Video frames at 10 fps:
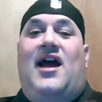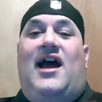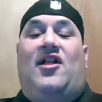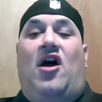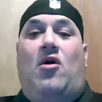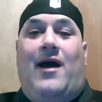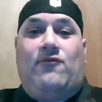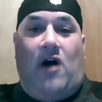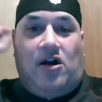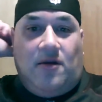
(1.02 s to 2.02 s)
Hello
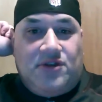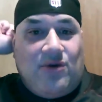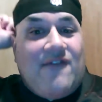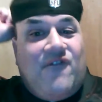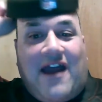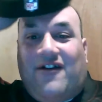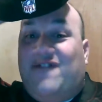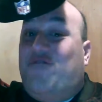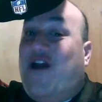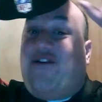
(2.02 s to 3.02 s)
and welcome to a
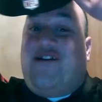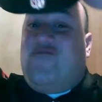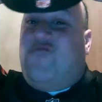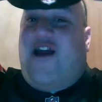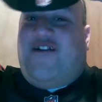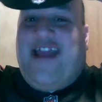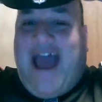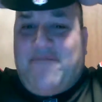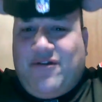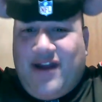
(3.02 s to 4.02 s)
very, very, very
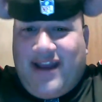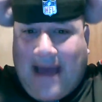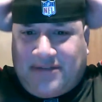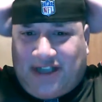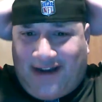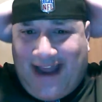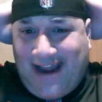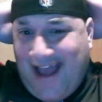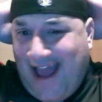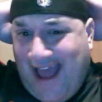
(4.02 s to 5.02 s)
happy Recap
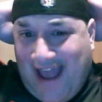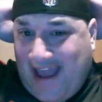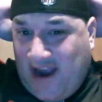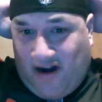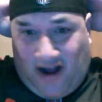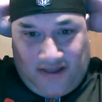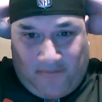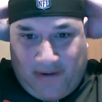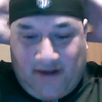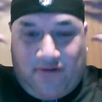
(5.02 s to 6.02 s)
Sunday here on the
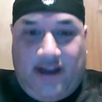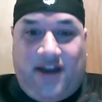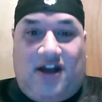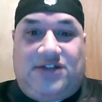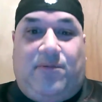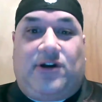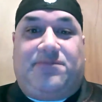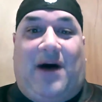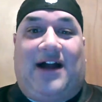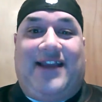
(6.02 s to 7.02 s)
Big Rican on Sports
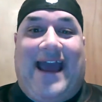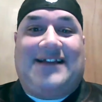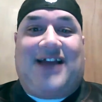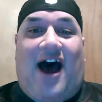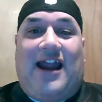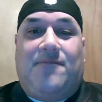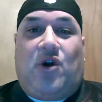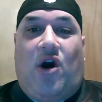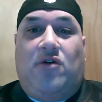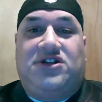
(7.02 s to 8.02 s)
podcast. I am
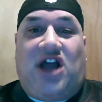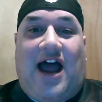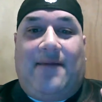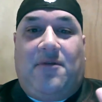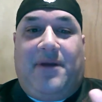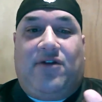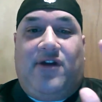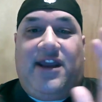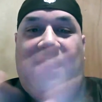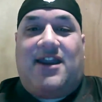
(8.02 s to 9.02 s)
your host. I am the Big
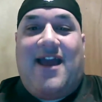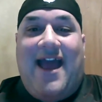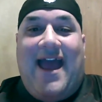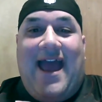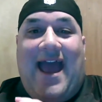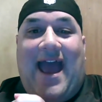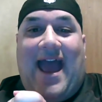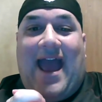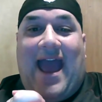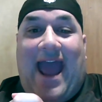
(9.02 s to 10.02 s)
Rican.
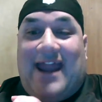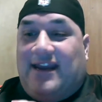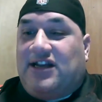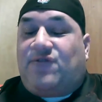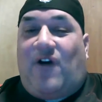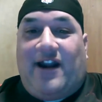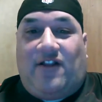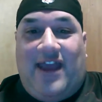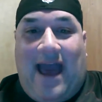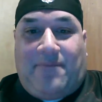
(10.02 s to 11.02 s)
And it has
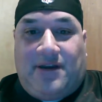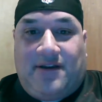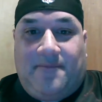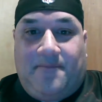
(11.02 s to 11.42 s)
finally happened.